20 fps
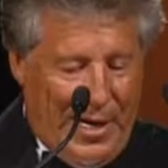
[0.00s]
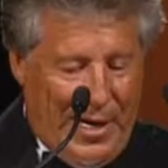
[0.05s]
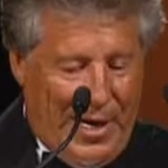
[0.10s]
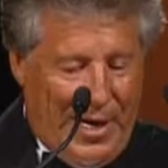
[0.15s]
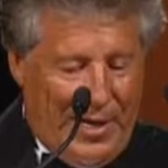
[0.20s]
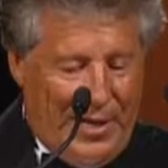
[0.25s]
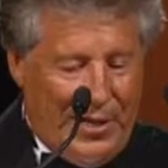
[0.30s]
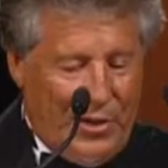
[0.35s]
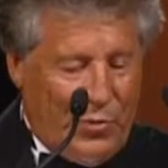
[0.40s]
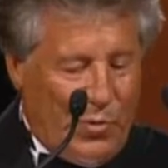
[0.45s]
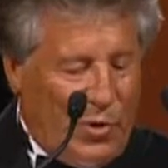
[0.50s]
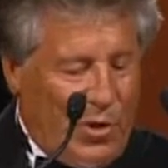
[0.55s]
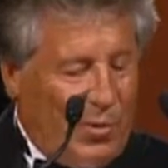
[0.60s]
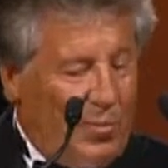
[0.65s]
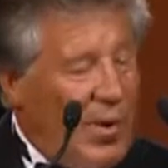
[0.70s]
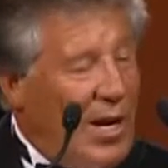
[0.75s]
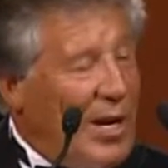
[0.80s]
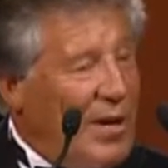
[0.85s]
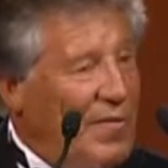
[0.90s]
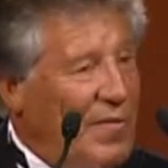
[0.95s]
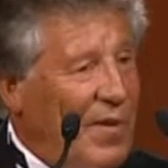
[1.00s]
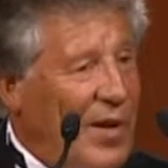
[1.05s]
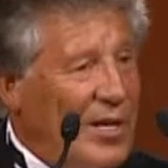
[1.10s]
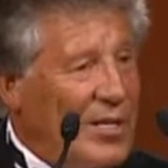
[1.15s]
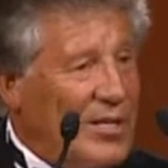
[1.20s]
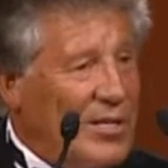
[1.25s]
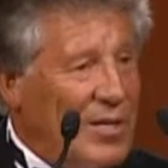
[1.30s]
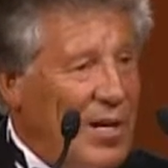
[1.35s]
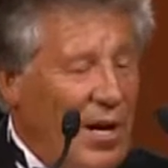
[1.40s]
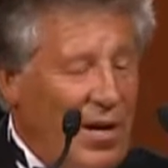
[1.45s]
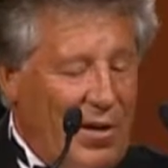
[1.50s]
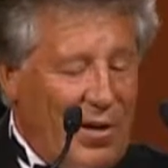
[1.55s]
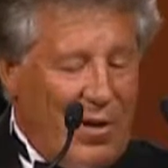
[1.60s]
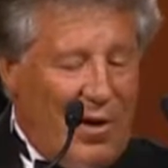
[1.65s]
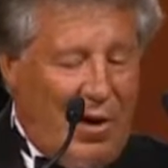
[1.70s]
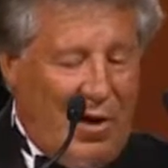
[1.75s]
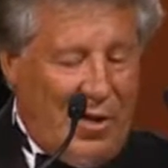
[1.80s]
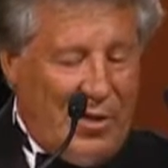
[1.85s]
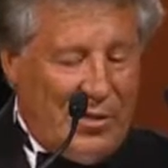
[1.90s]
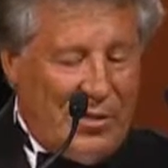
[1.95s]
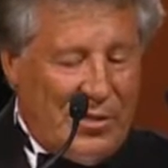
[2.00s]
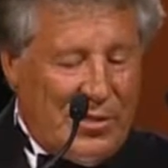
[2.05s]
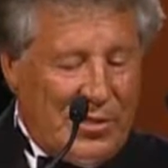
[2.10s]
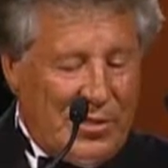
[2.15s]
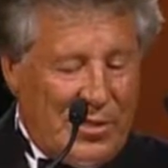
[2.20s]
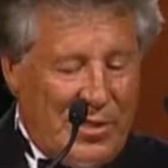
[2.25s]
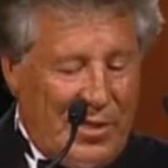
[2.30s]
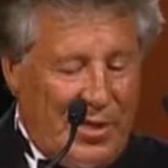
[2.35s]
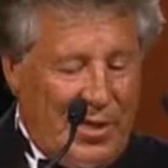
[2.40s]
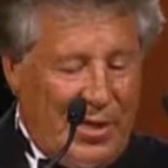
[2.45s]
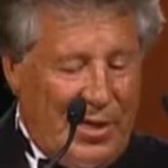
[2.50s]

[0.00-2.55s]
And these were the modified stock cars,